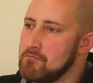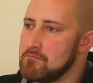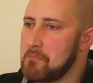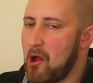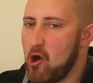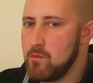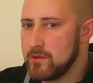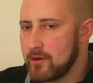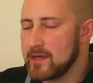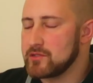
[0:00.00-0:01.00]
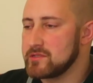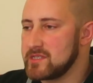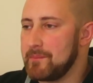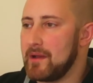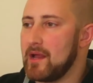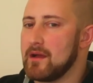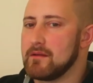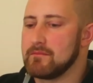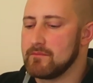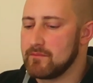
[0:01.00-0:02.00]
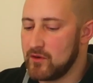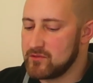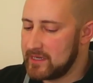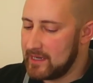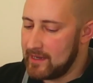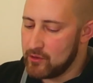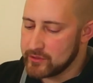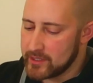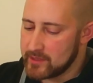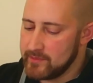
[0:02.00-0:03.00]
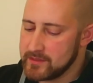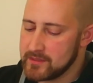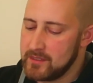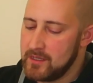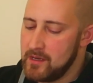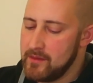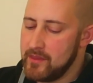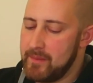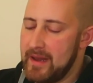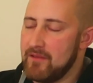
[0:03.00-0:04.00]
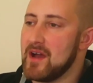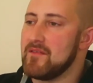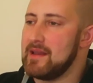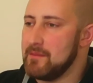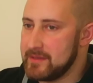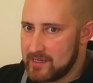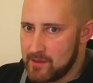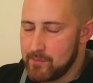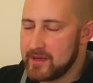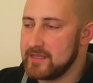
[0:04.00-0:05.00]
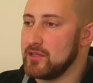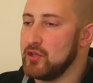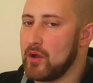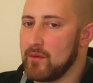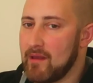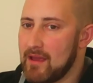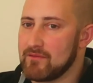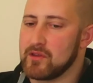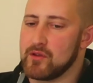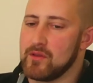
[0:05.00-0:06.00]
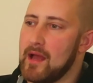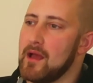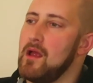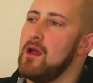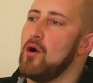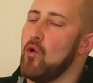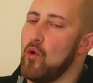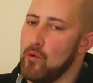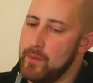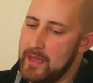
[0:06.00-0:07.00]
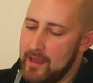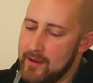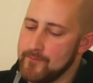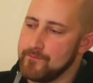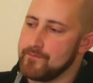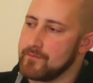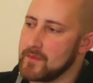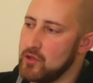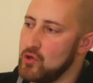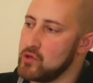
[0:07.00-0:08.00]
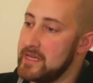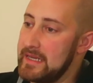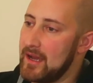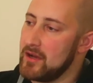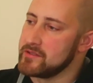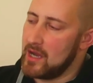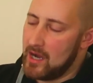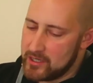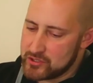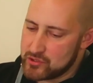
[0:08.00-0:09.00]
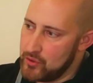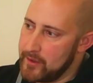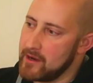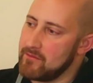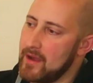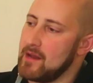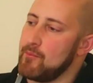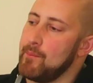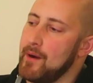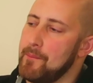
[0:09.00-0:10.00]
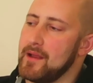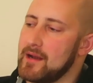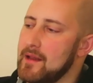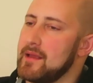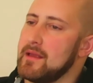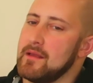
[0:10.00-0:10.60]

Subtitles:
home address or similar for any legal documents. The benefit of a limited company is that you don't have to do that, albeit your details are stored and available publicly